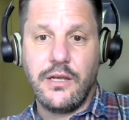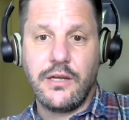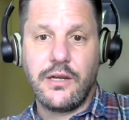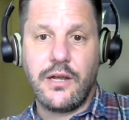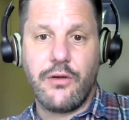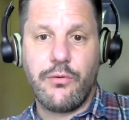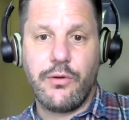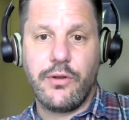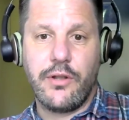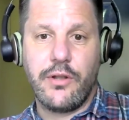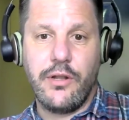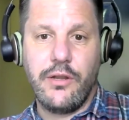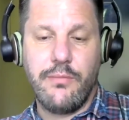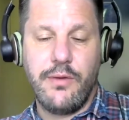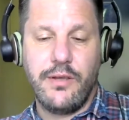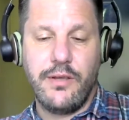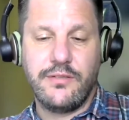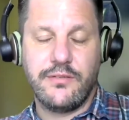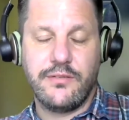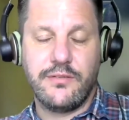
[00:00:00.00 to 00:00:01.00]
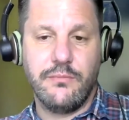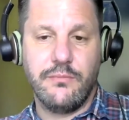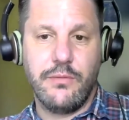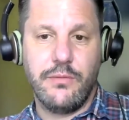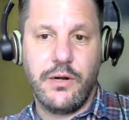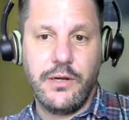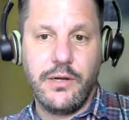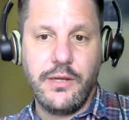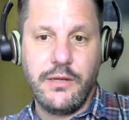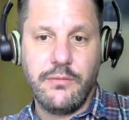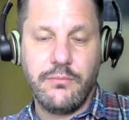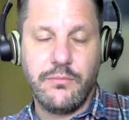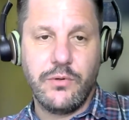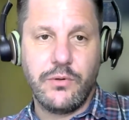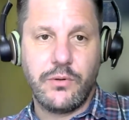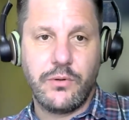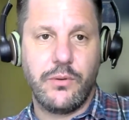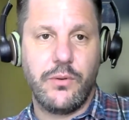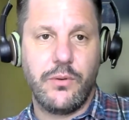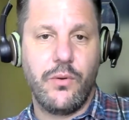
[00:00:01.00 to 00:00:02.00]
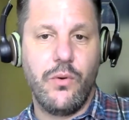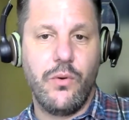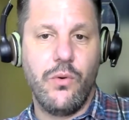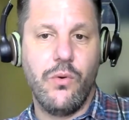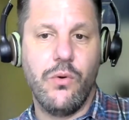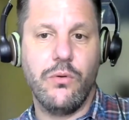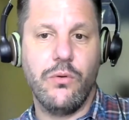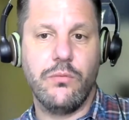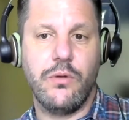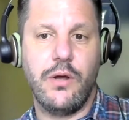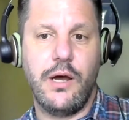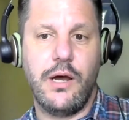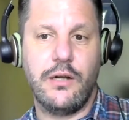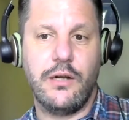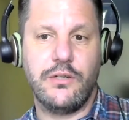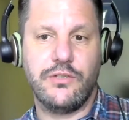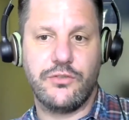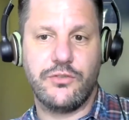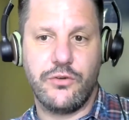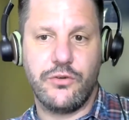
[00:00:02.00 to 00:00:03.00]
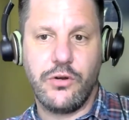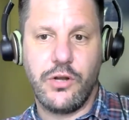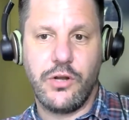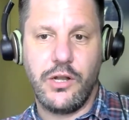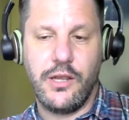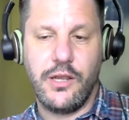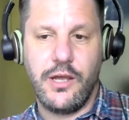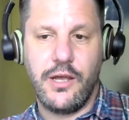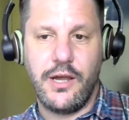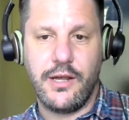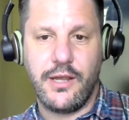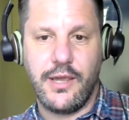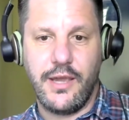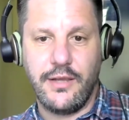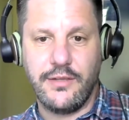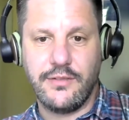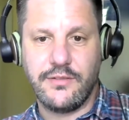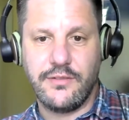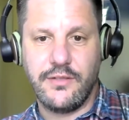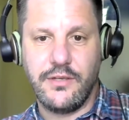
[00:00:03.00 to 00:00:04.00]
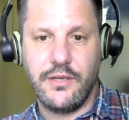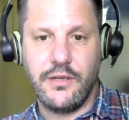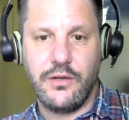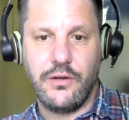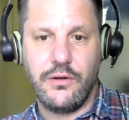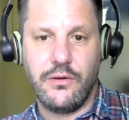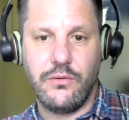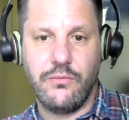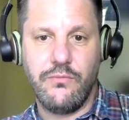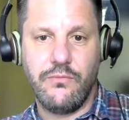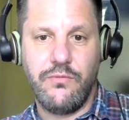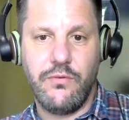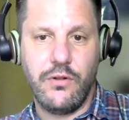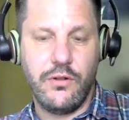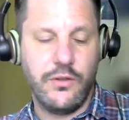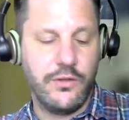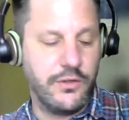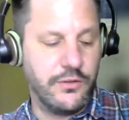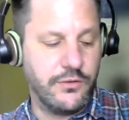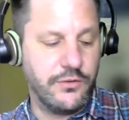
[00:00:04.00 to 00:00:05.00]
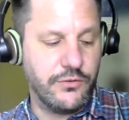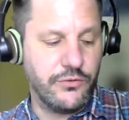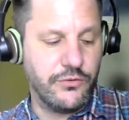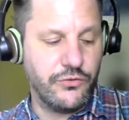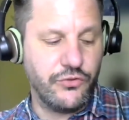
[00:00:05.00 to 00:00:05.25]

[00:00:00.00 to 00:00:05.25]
currently based in Berlin, who are strongly against the unfolding